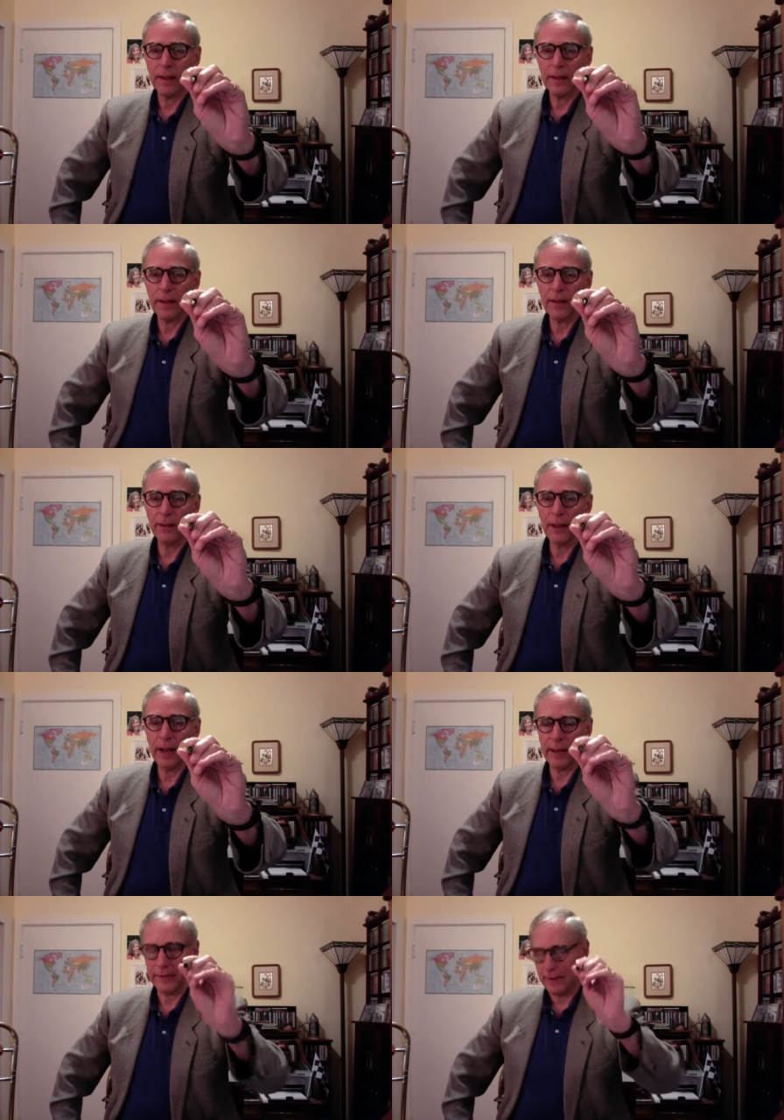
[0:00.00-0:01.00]
All
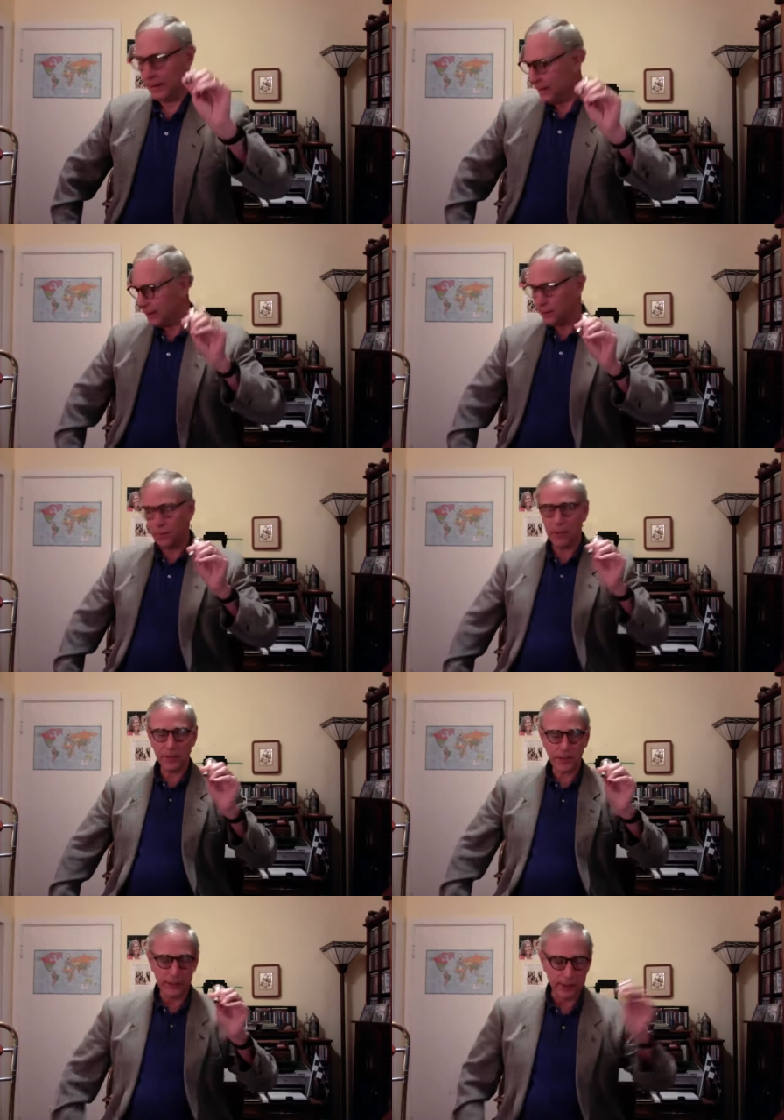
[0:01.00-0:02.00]
right, so
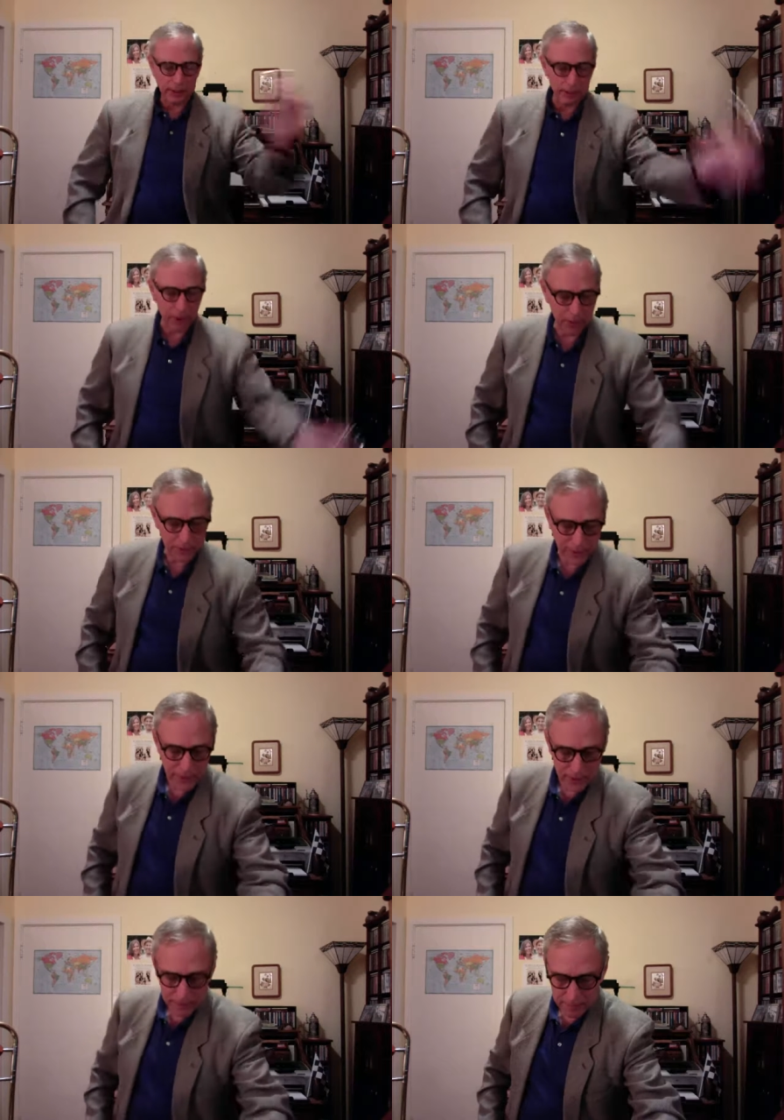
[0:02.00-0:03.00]
that's cleaning your
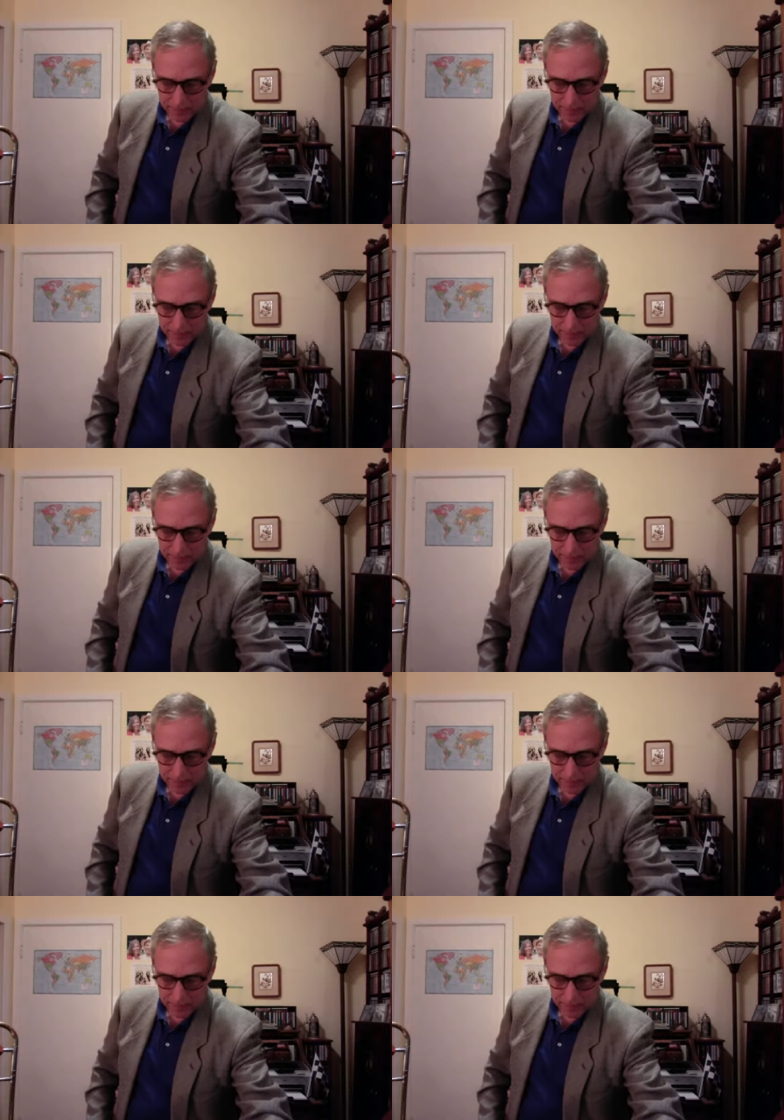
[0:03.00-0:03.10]
mouthpiece.